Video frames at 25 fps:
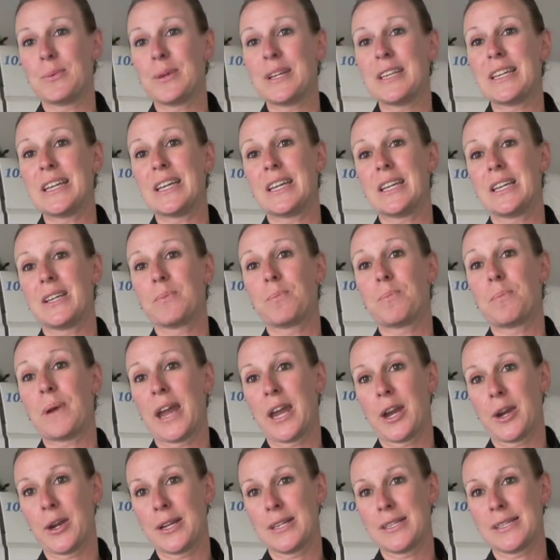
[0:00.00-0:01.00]
we need
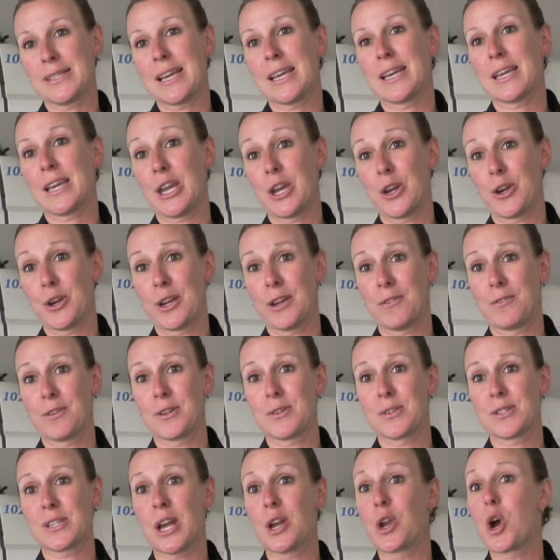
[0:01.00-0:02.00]
parents and
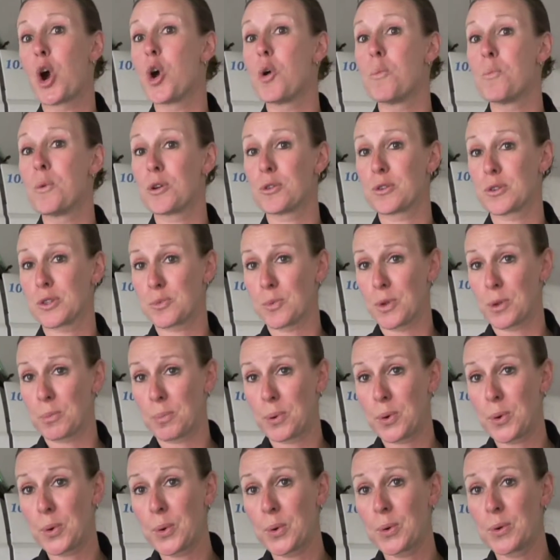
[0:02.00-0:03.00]
caregivers and homeowners with
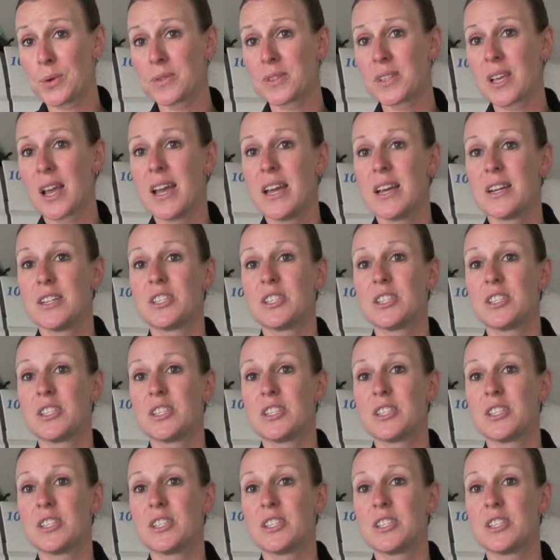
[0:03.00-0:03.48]
pools